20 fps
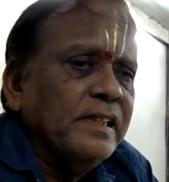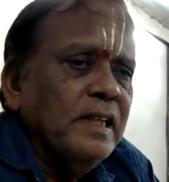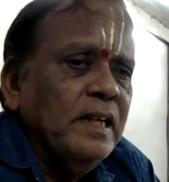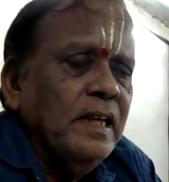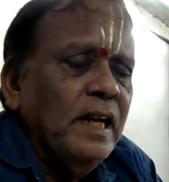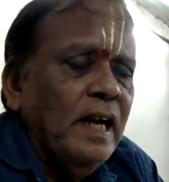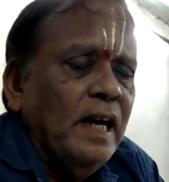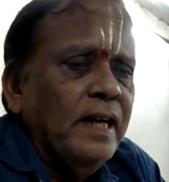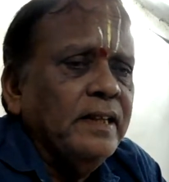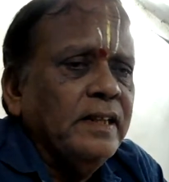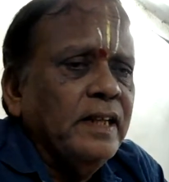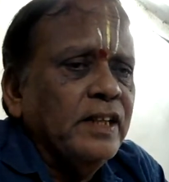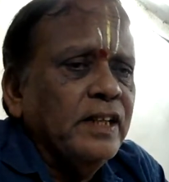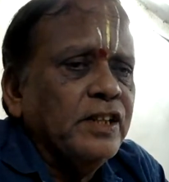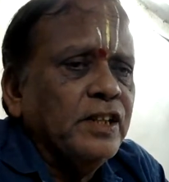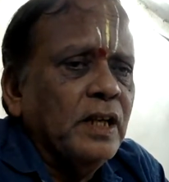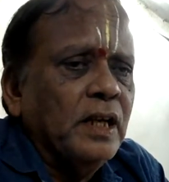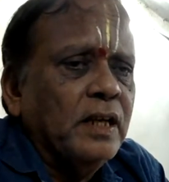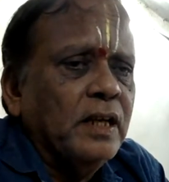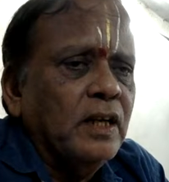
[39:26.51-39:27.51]
and there shall
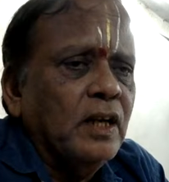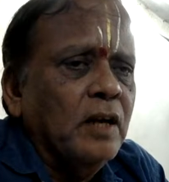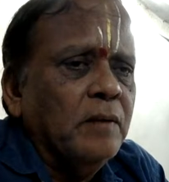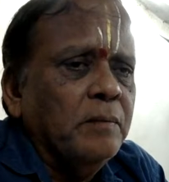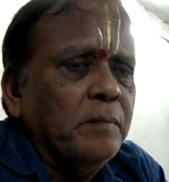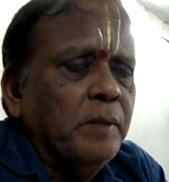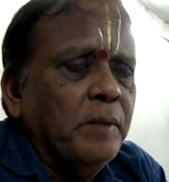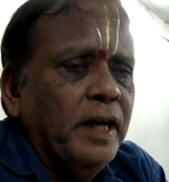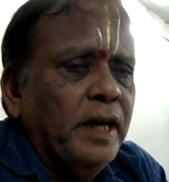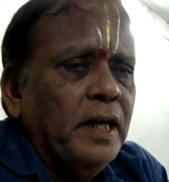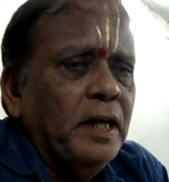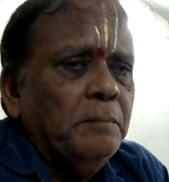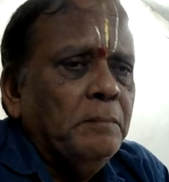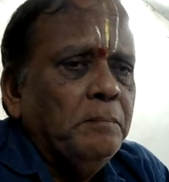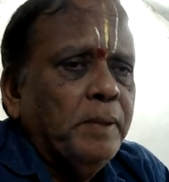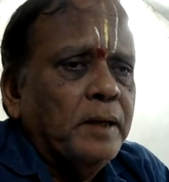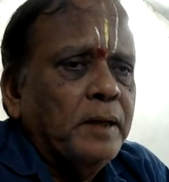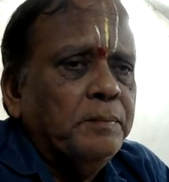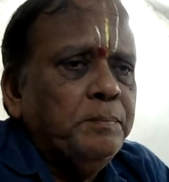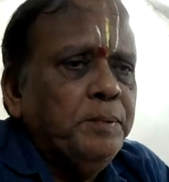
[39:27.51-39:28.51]
not be
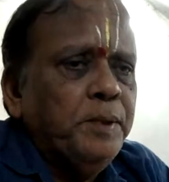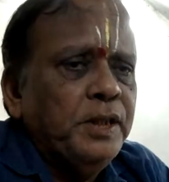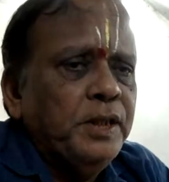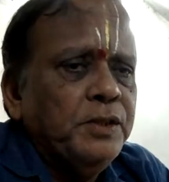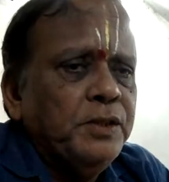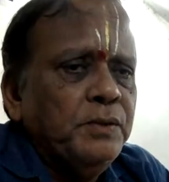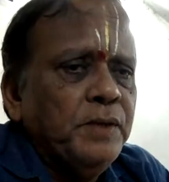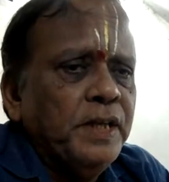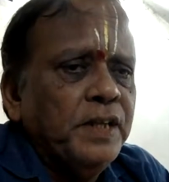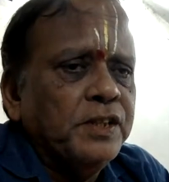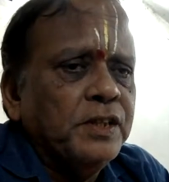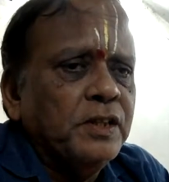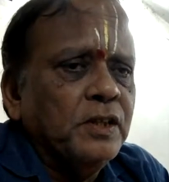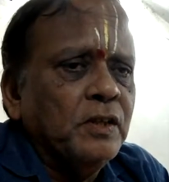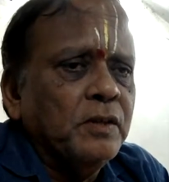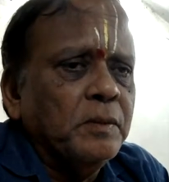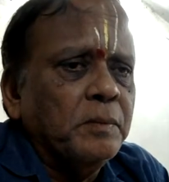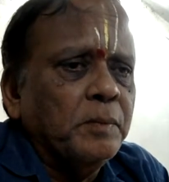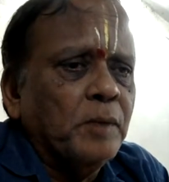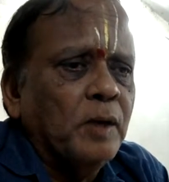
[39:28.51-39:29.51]
perpetuation of the
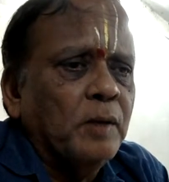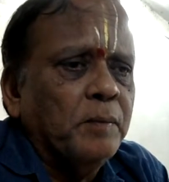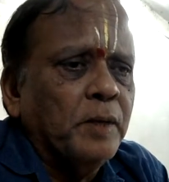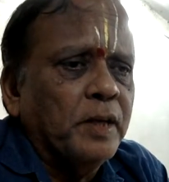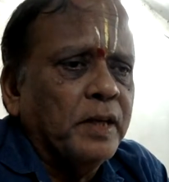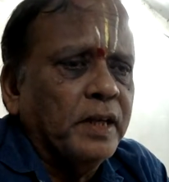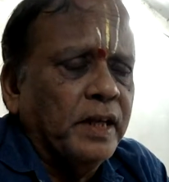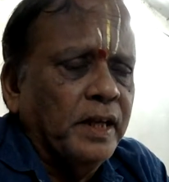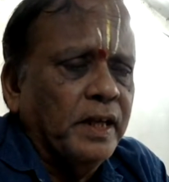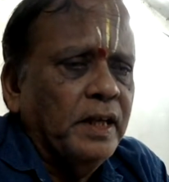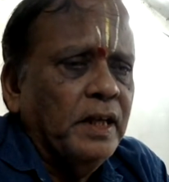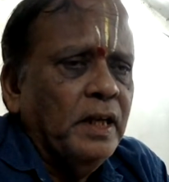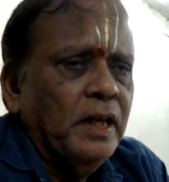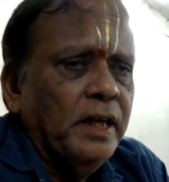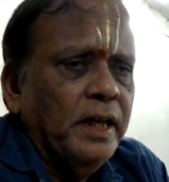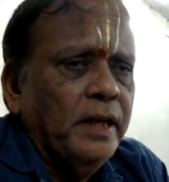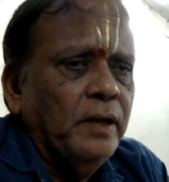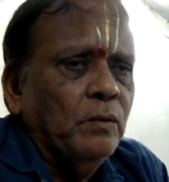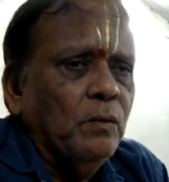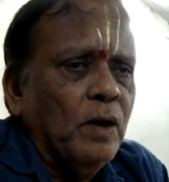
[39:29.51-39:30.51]
property
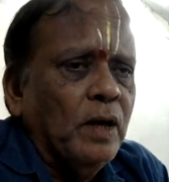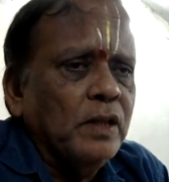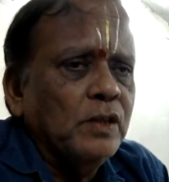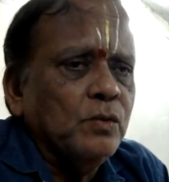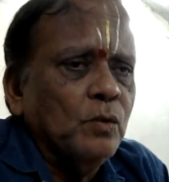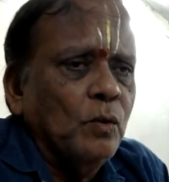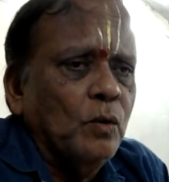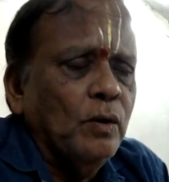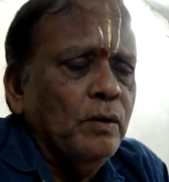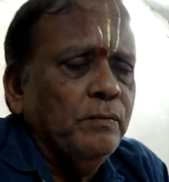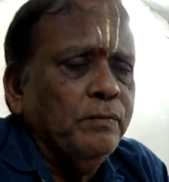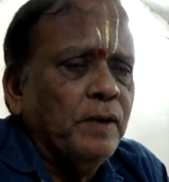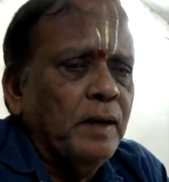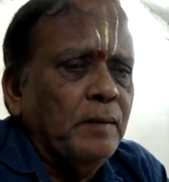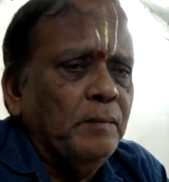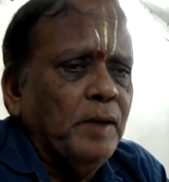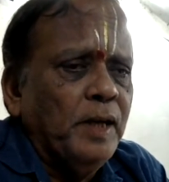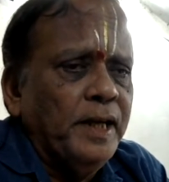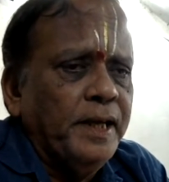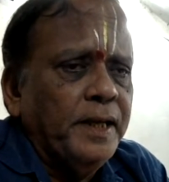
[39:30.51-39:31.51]
in one's own
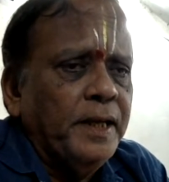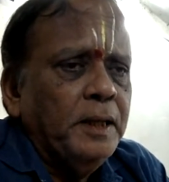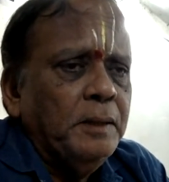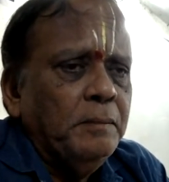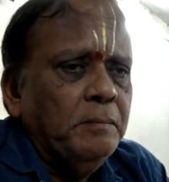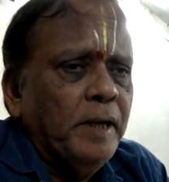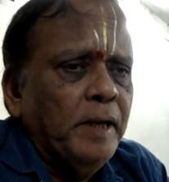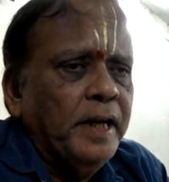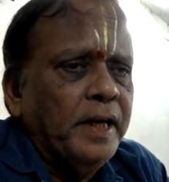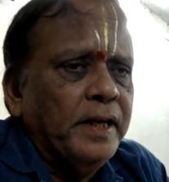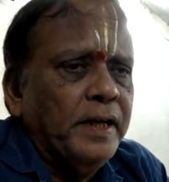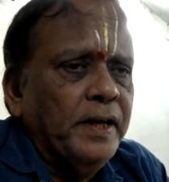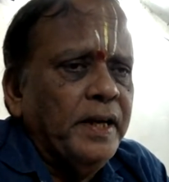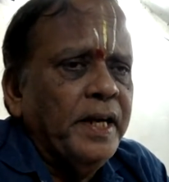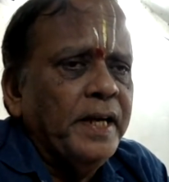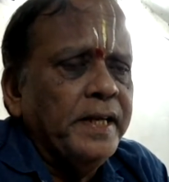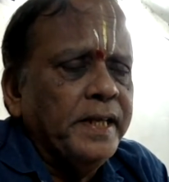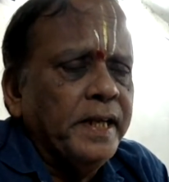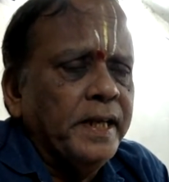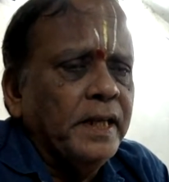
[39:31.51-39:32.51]
family by
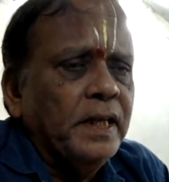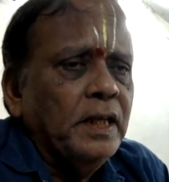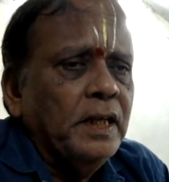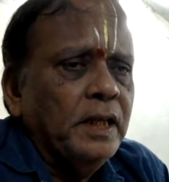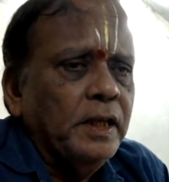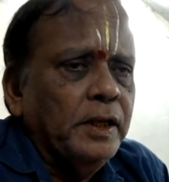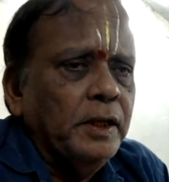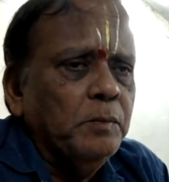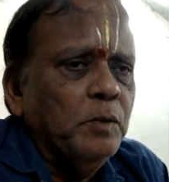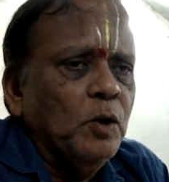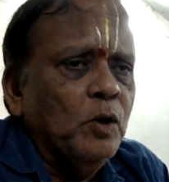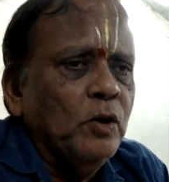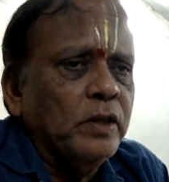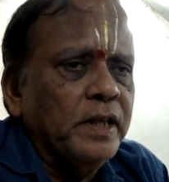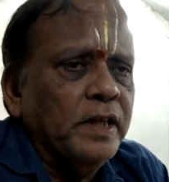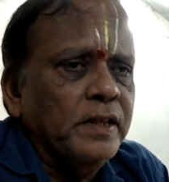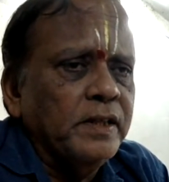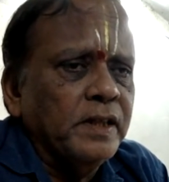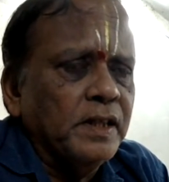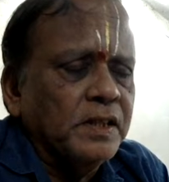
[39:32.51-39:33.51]
creating remote
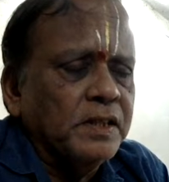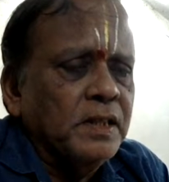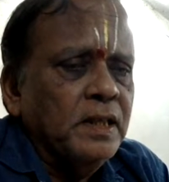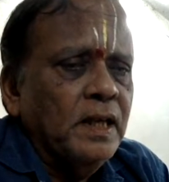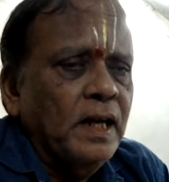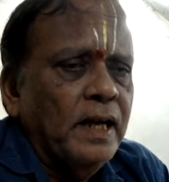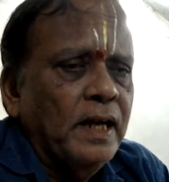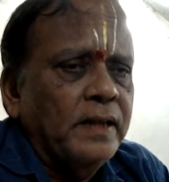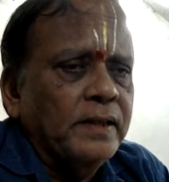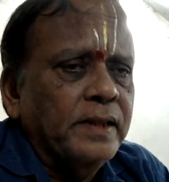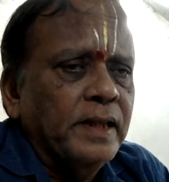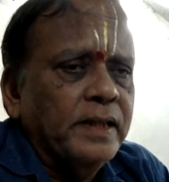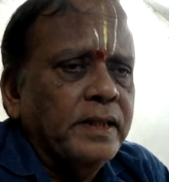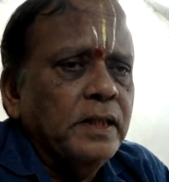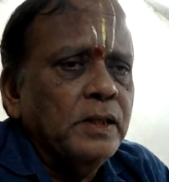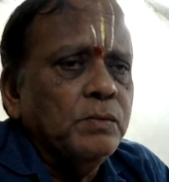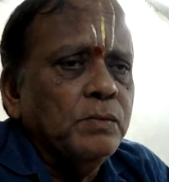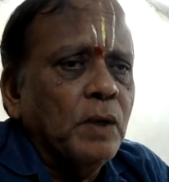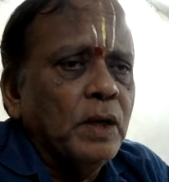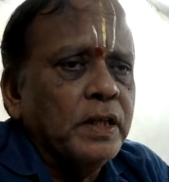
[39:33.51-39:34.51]
interest, and that is
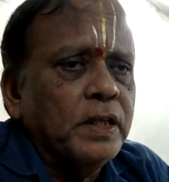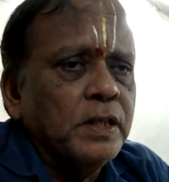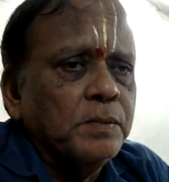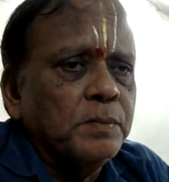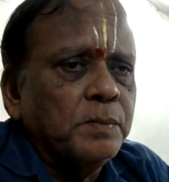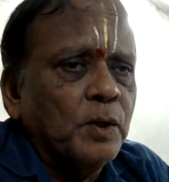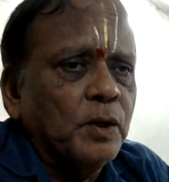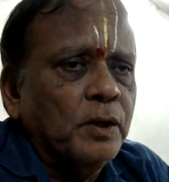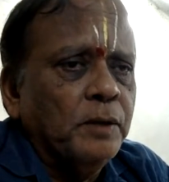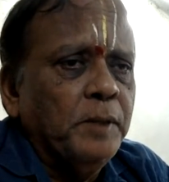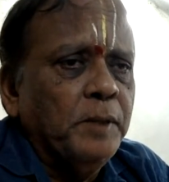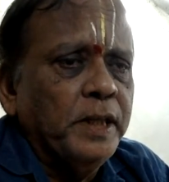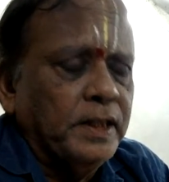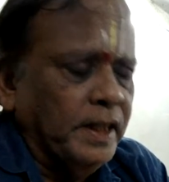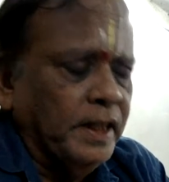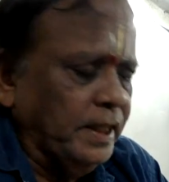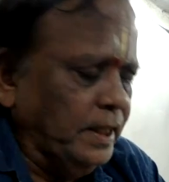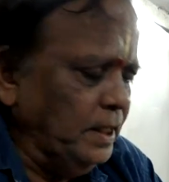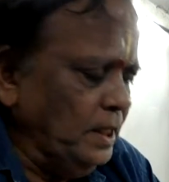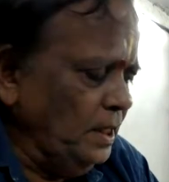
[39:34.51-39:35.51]
what is
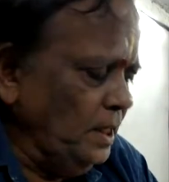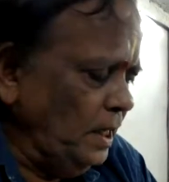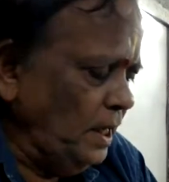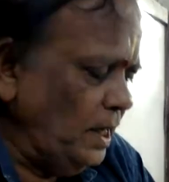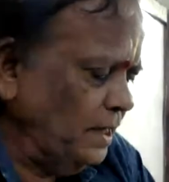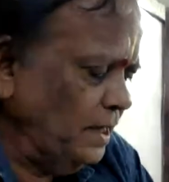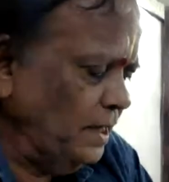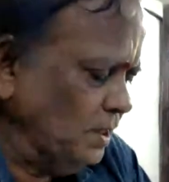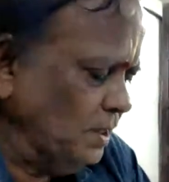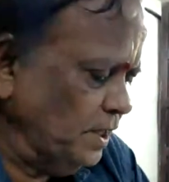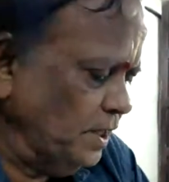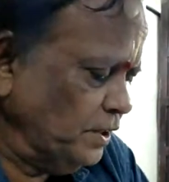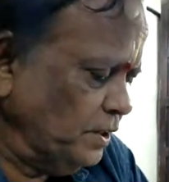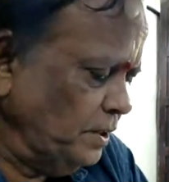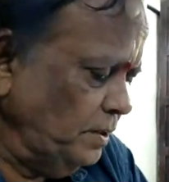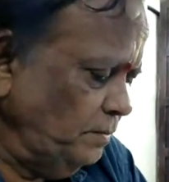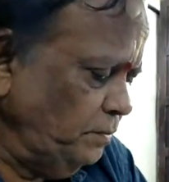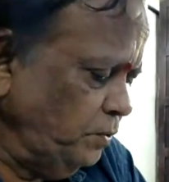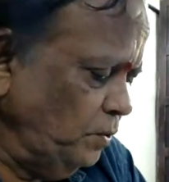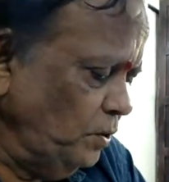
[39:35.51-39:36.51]
prohibited under Section
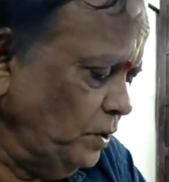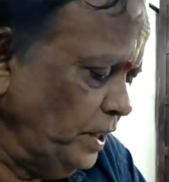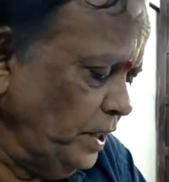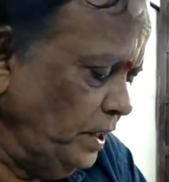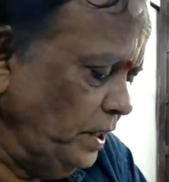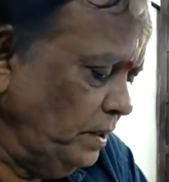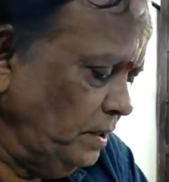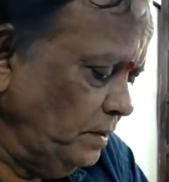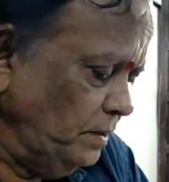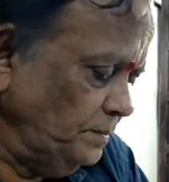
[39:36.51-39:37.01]
14.